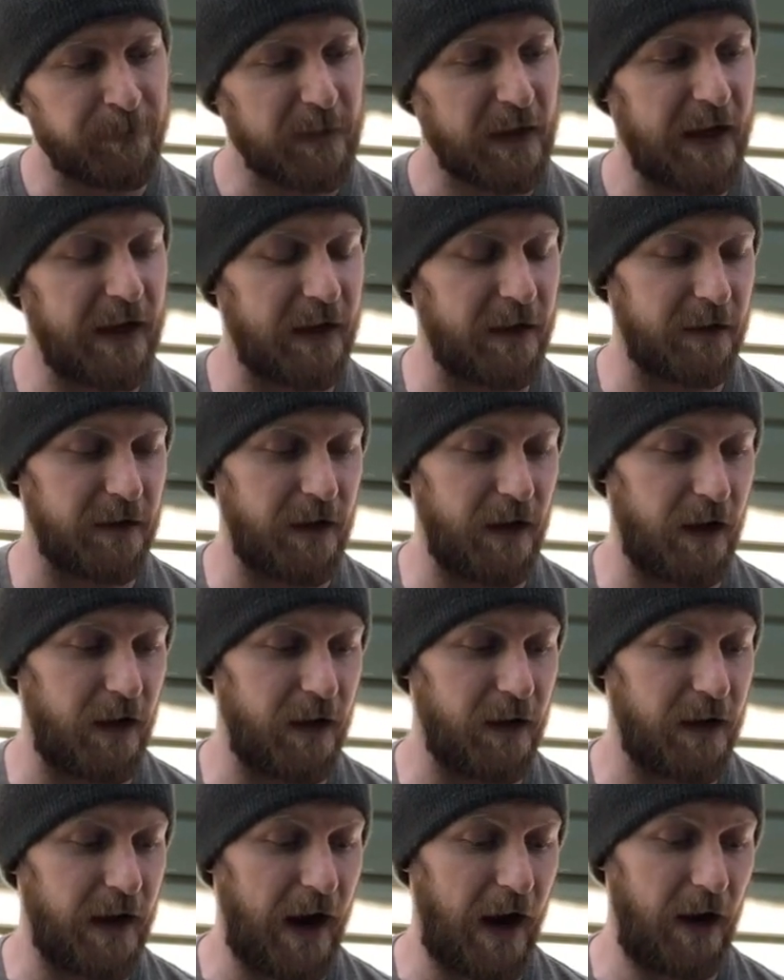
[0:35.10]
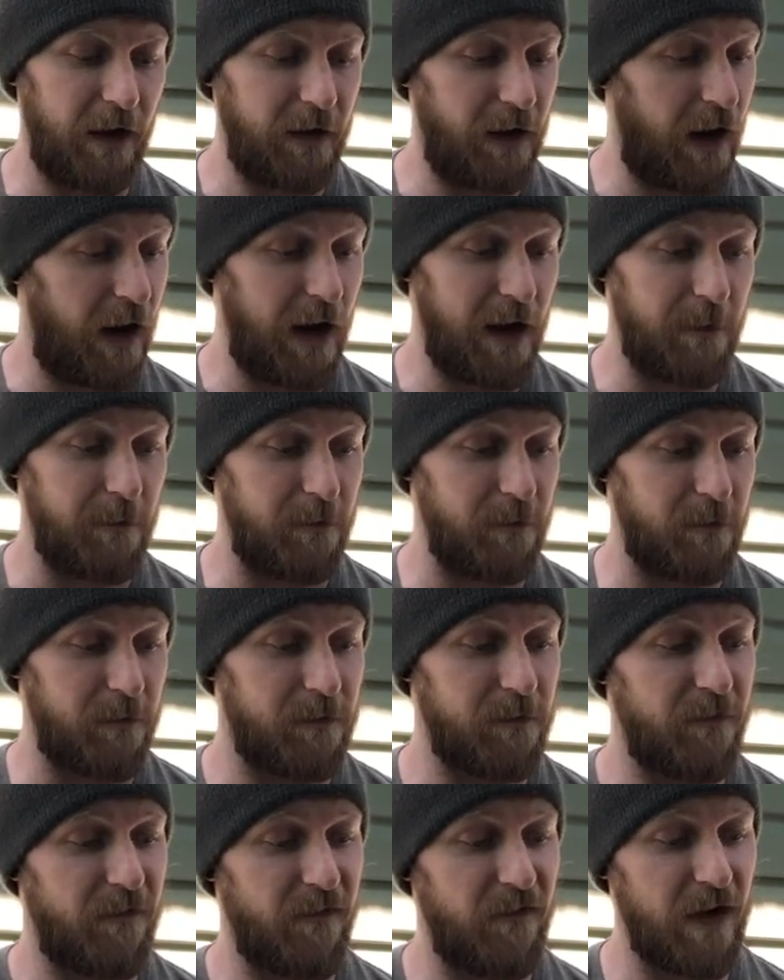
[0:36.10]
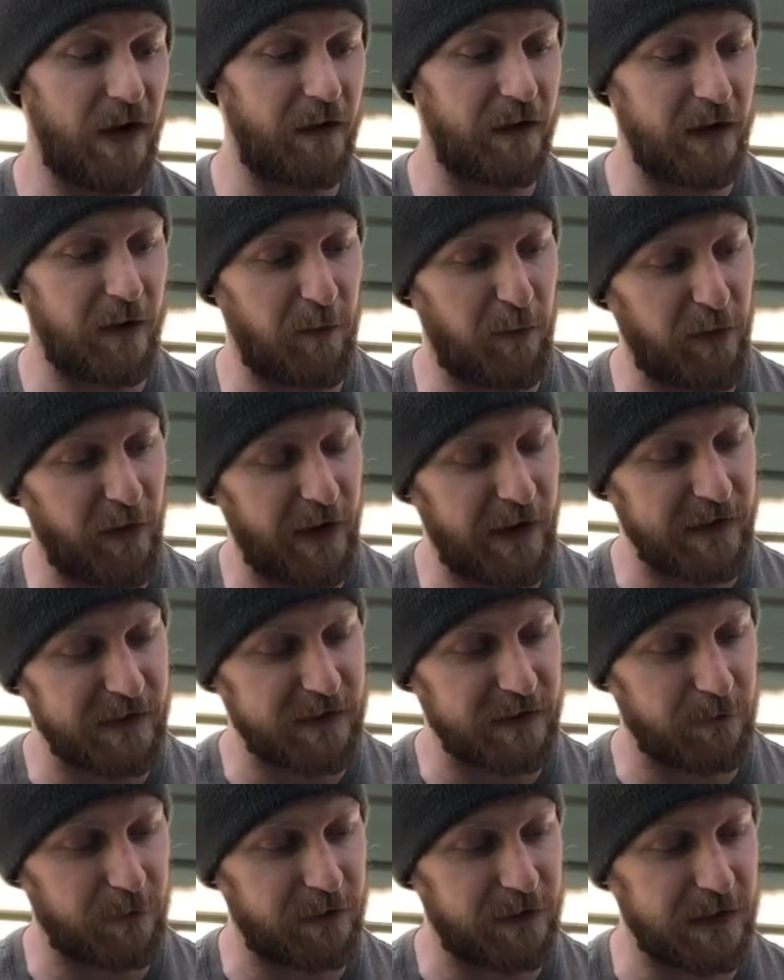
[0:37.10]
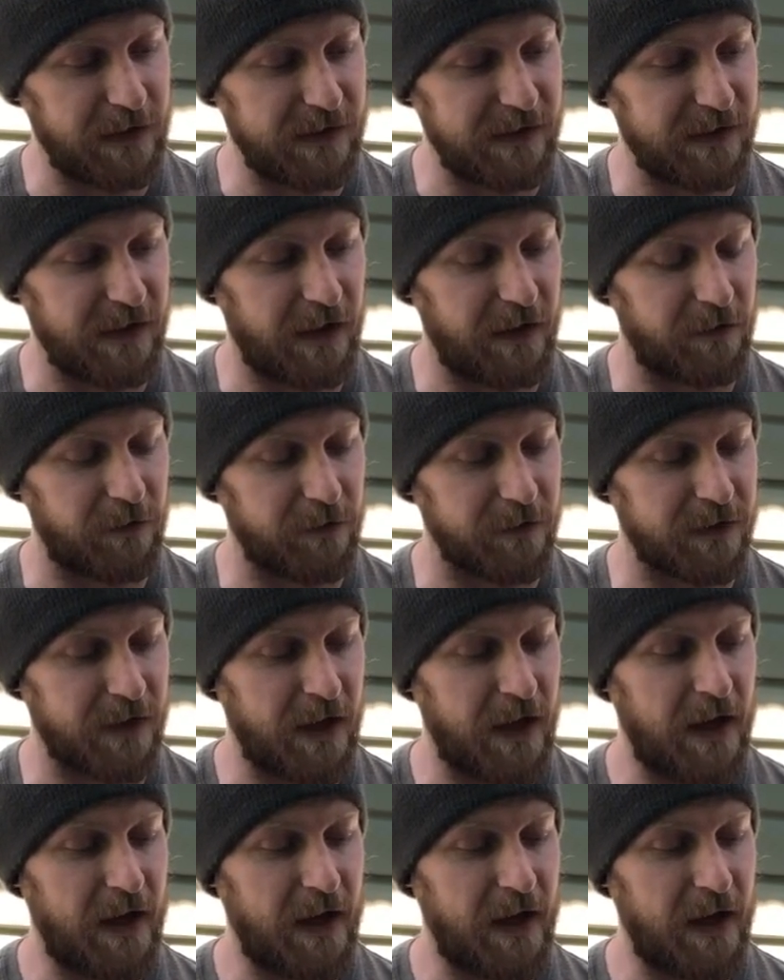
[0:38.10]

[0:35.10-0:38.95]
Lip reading: and I am very impressed with these sandals.